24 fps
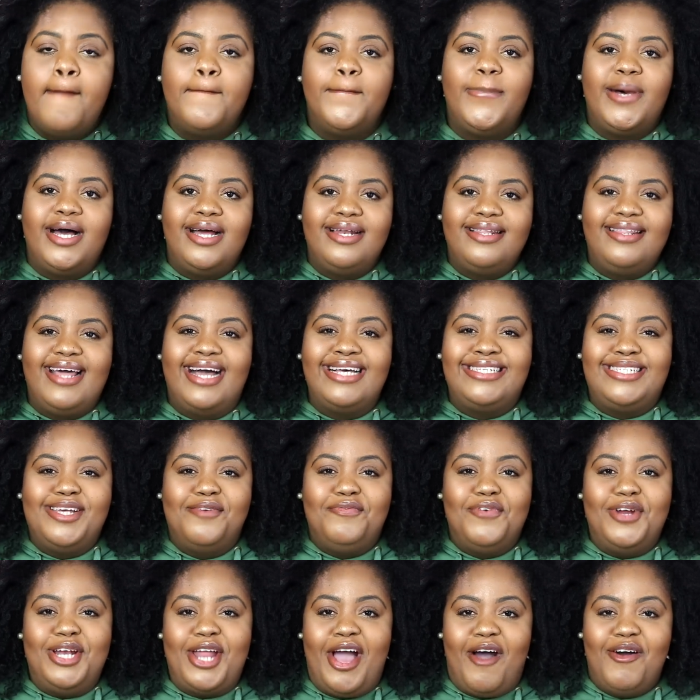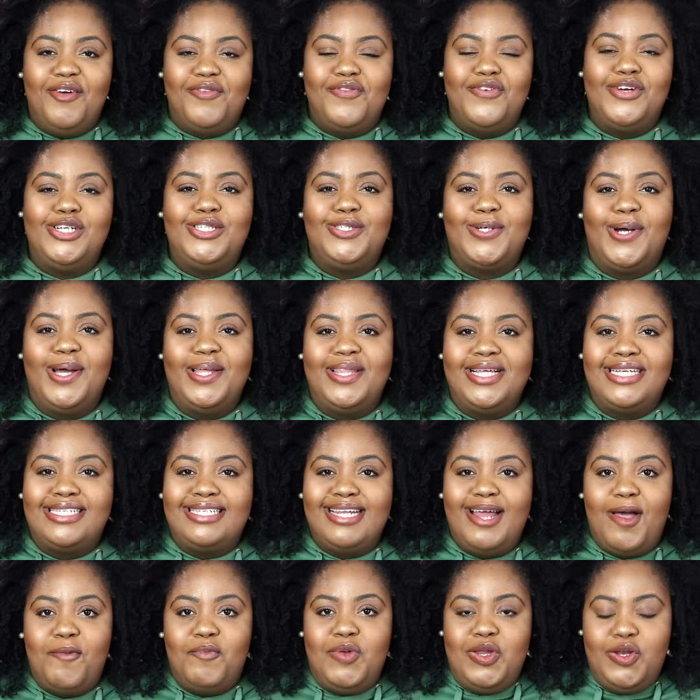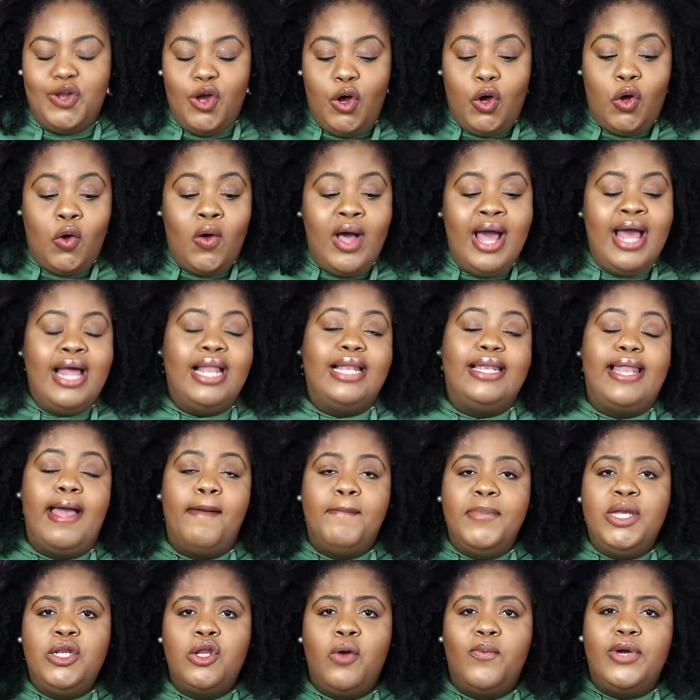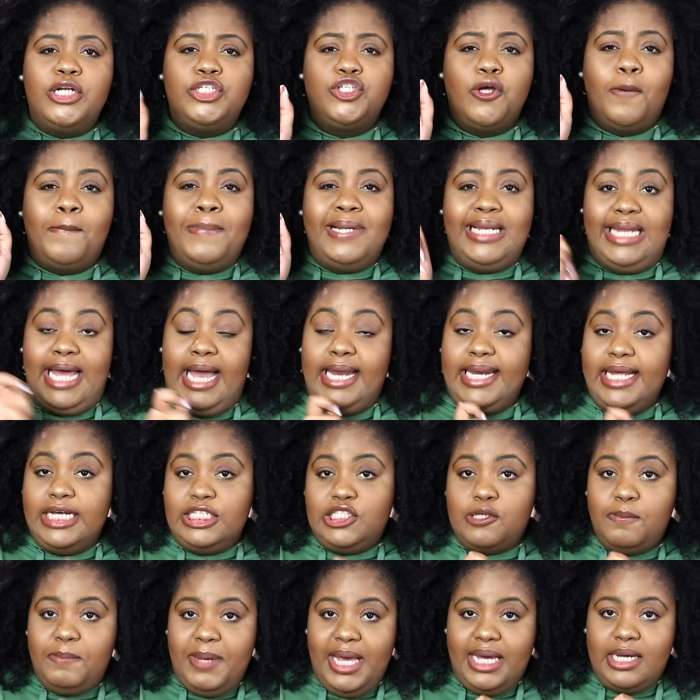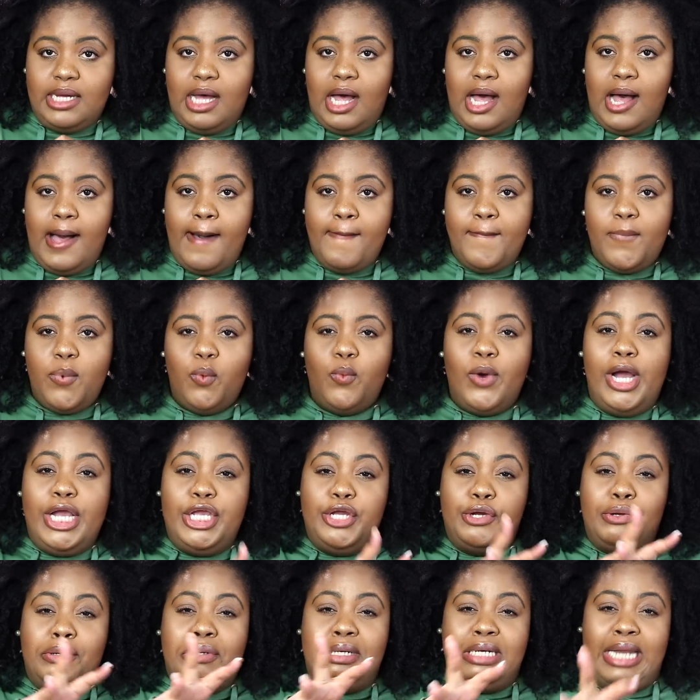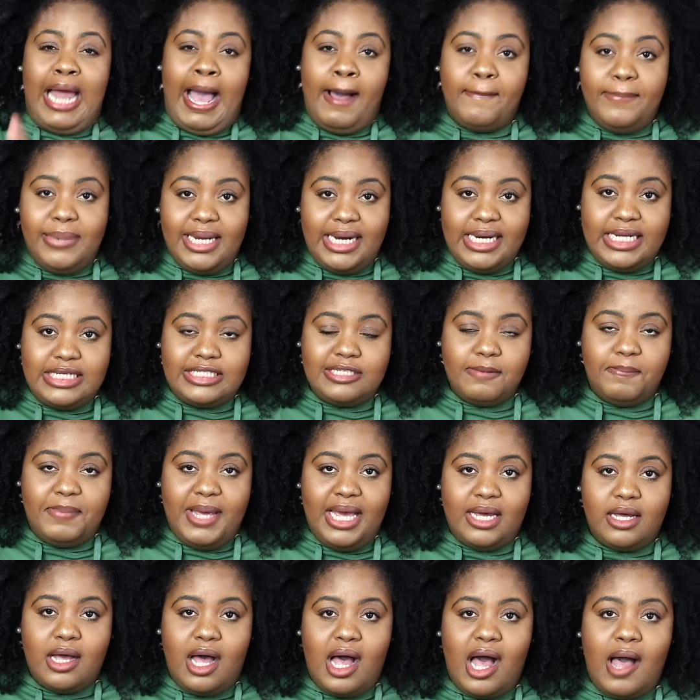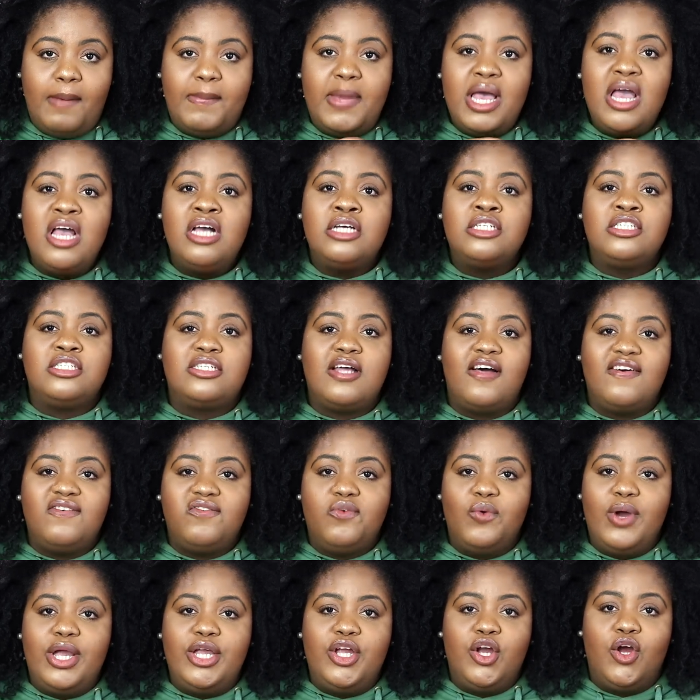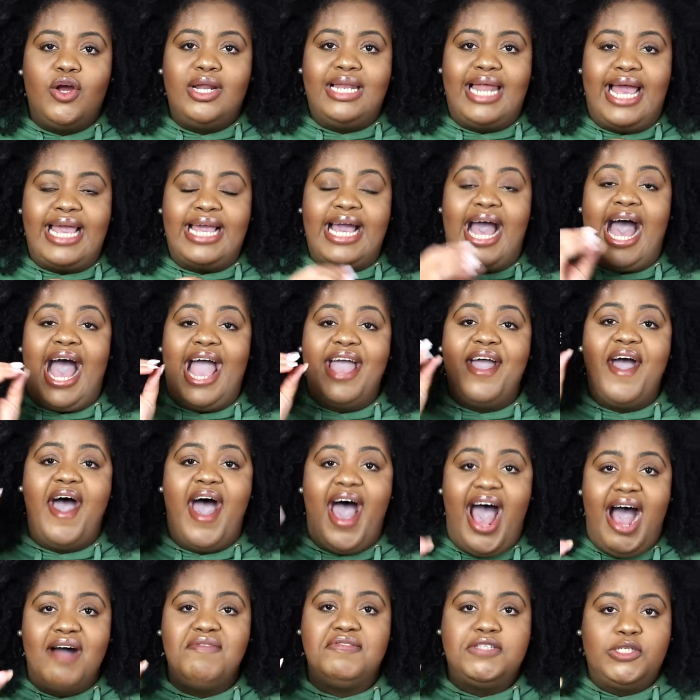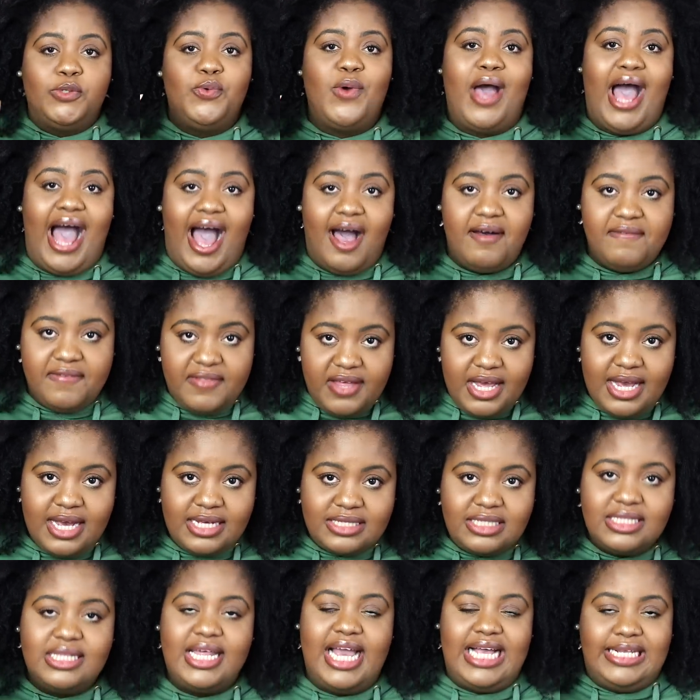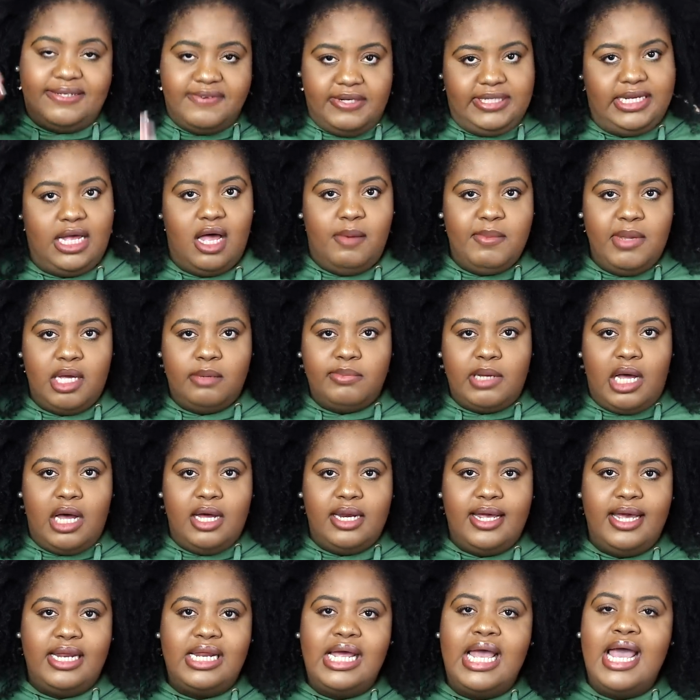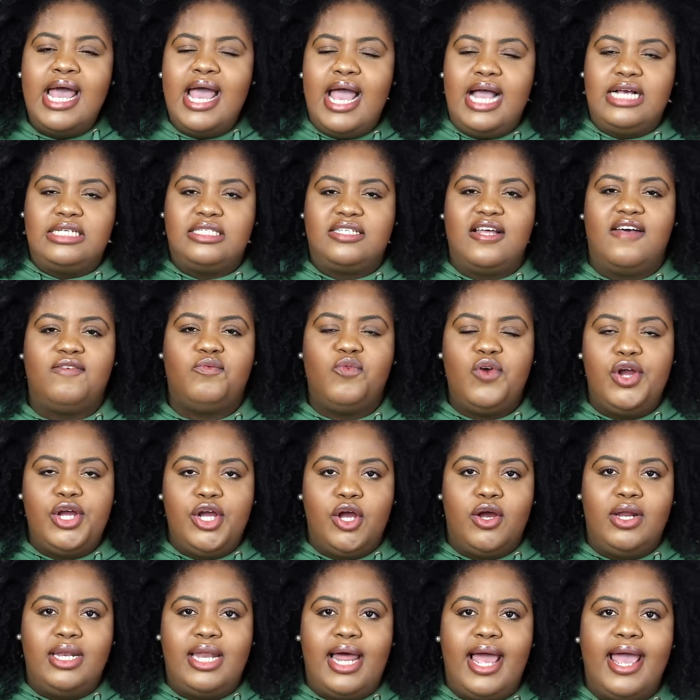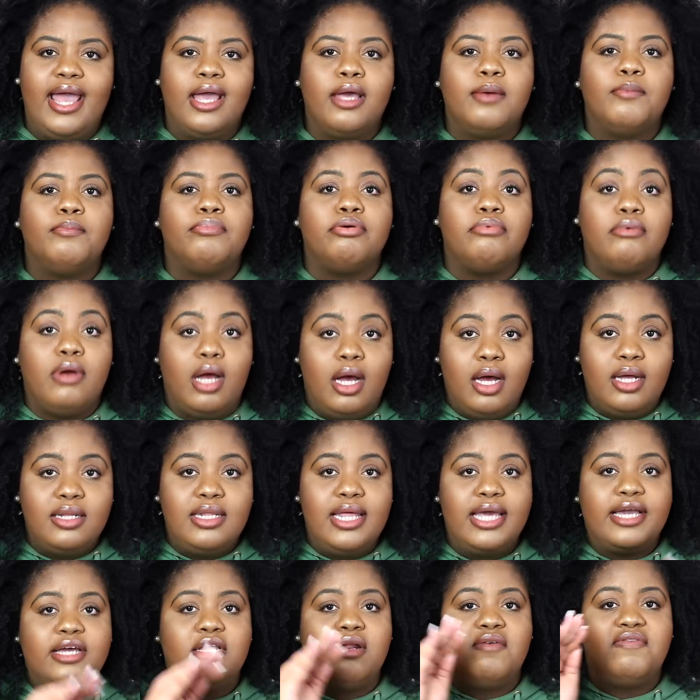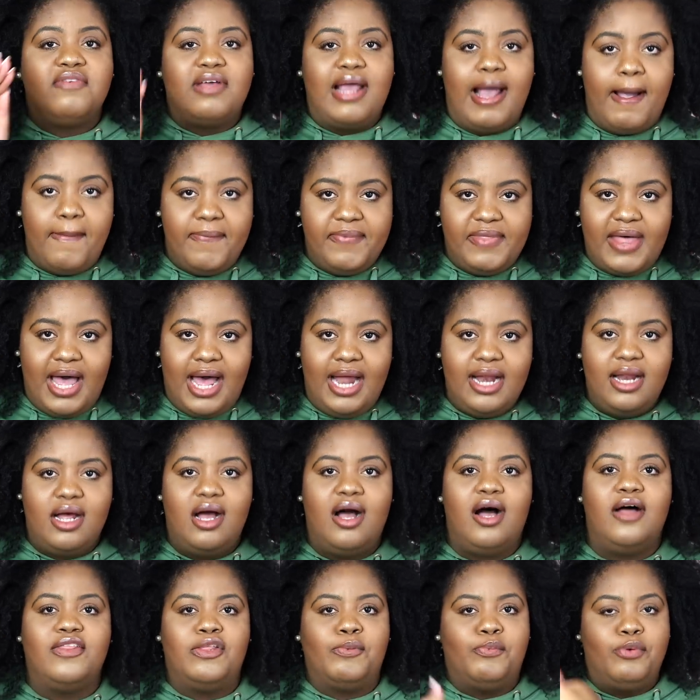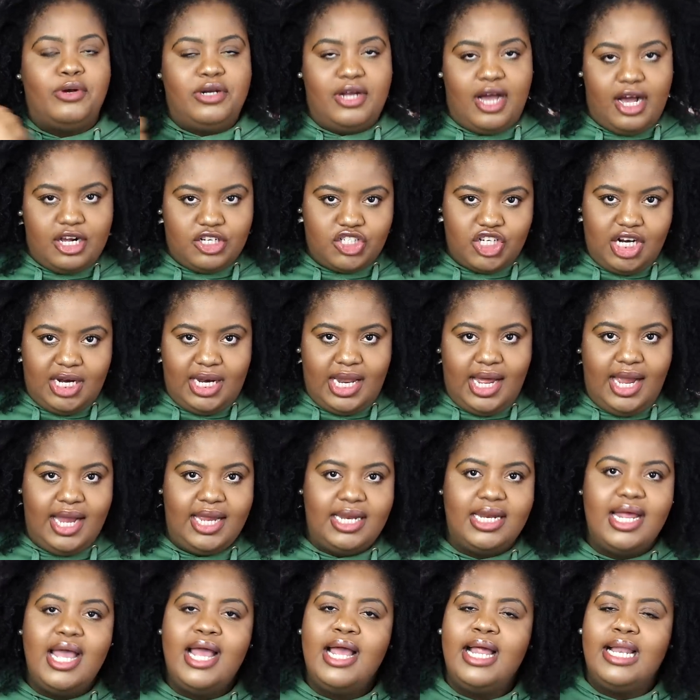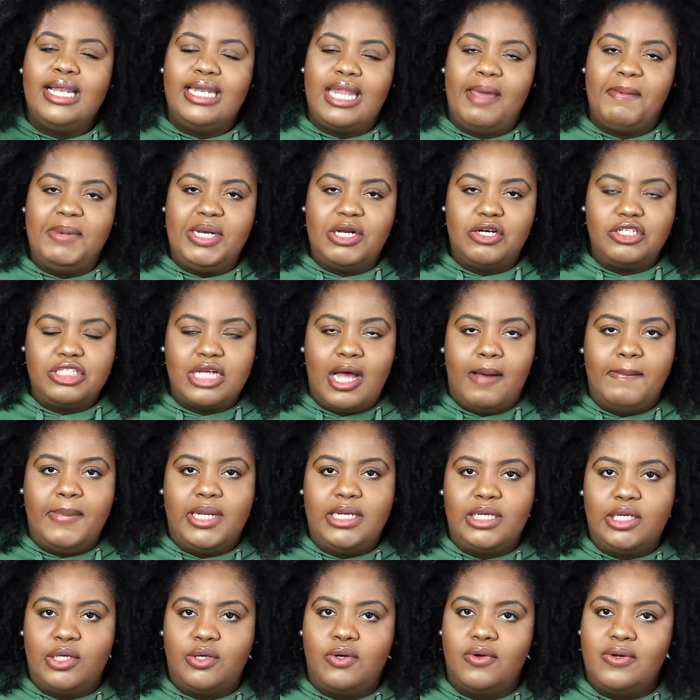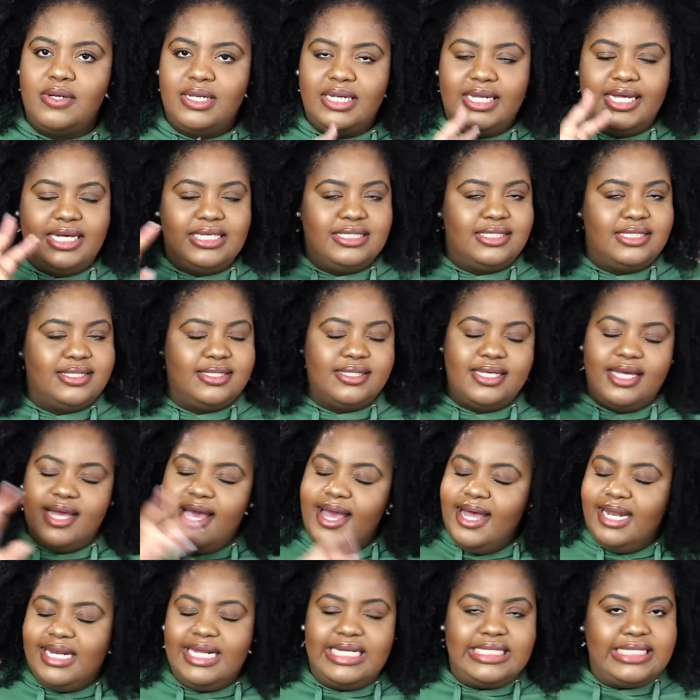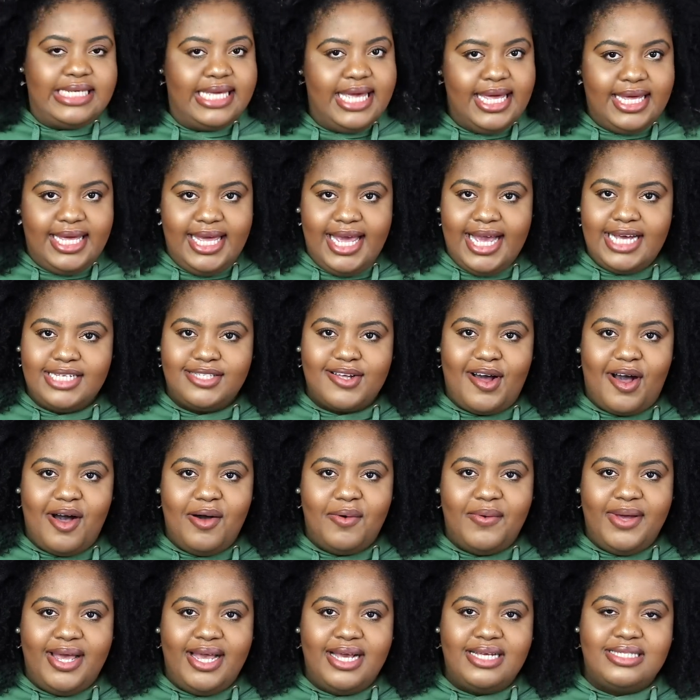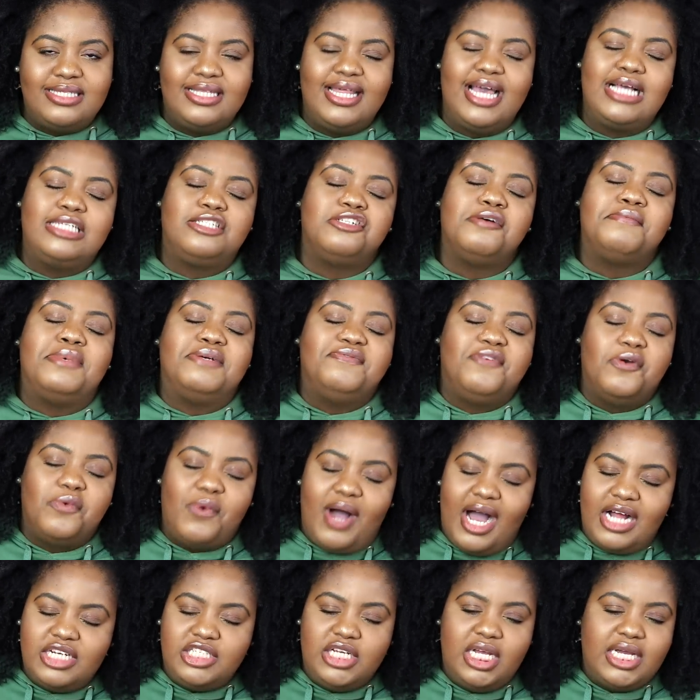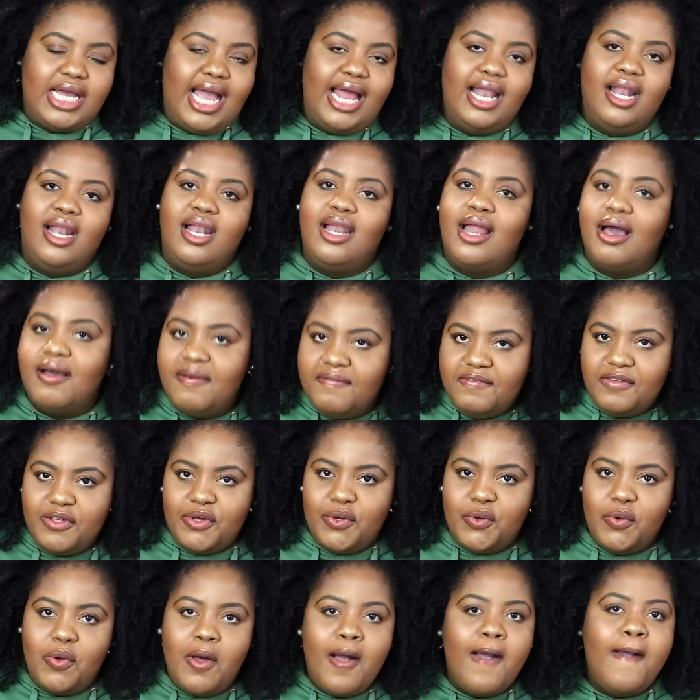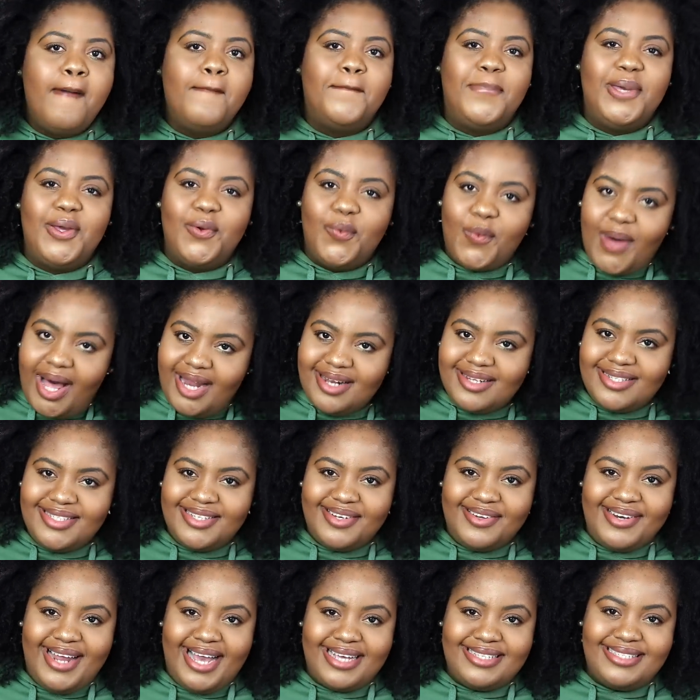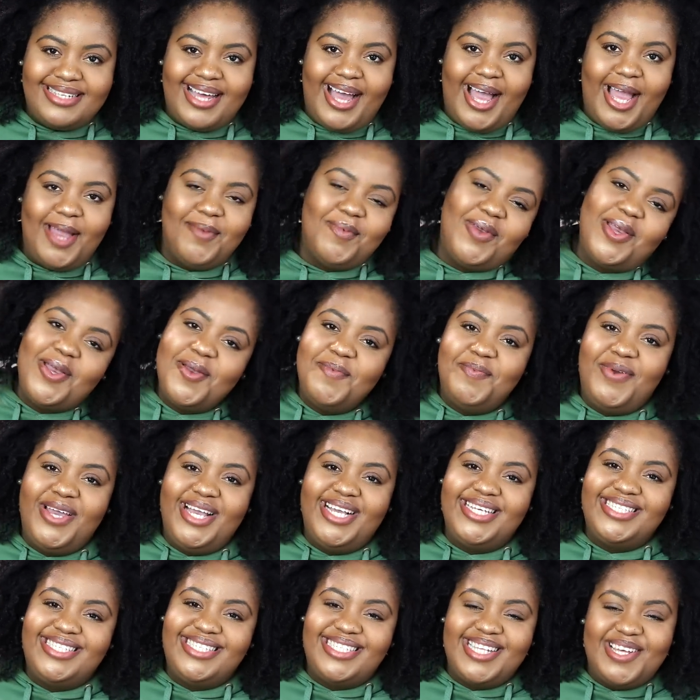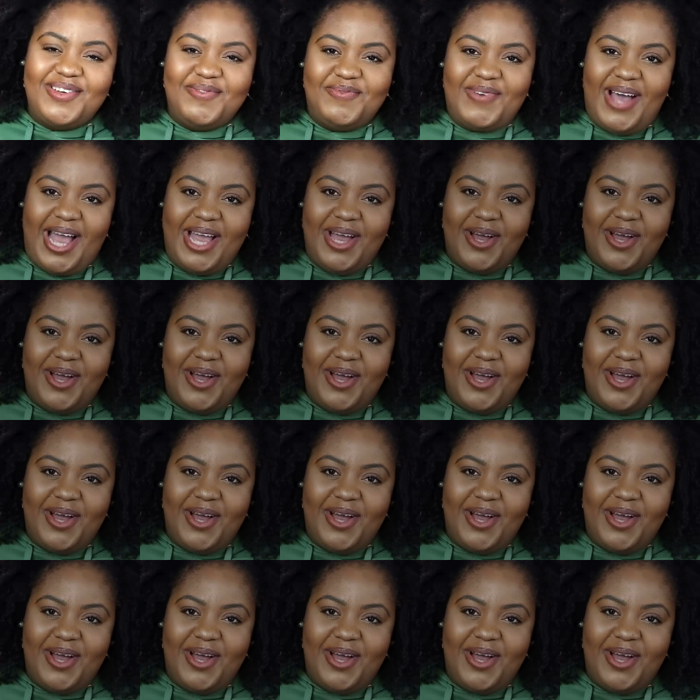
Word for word: But that's it for now. If you enjoyed this, let me know. Let me know what you're planning to pick up, what you're not planning to pick up, stuff where you're like, I have to have this, thanks for telling me about it, and stuff where you're like, bruh, they could have kept that on the production line. Let me know down below. Let's kiki as always. Thanks so much for watching. I love you. Be well until next time. Peace. Bye,